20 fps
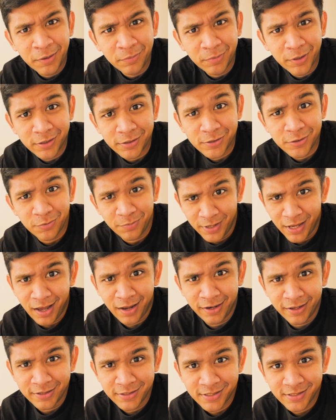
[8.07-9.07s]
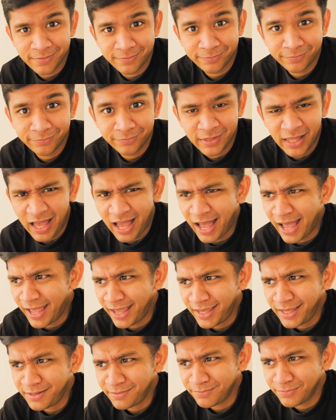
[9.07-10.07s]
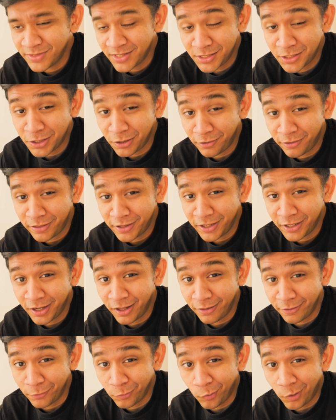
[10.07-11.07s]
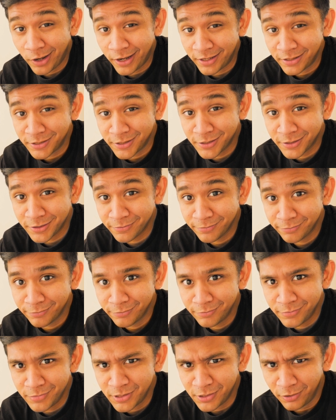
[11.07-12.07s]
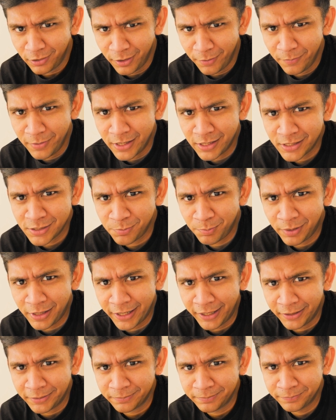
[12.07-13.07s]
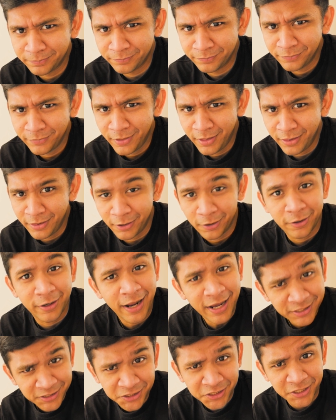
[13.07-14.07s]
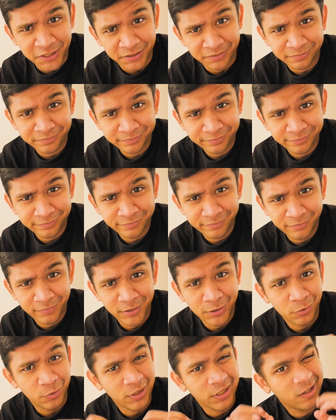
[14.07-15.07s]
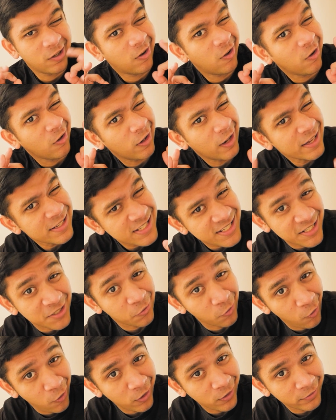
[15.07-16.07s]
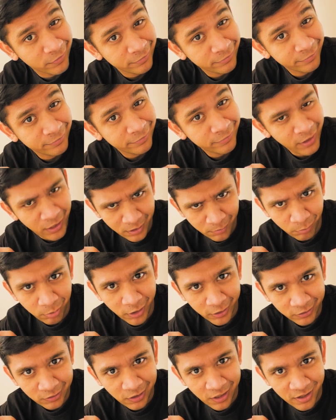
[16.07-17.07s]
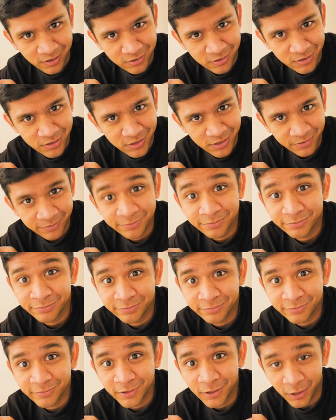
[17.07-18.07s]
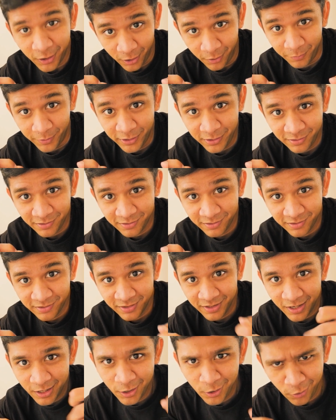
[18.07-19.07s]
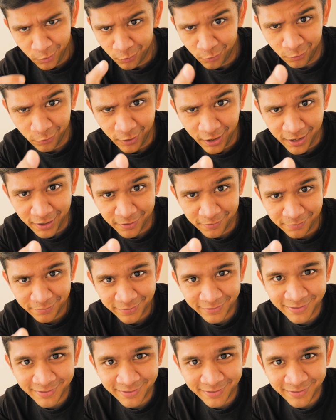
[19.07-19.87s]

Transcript: But to be honest, I still think otherwise. So let me explain the connection between cholesterol and blood clots. Coming right up.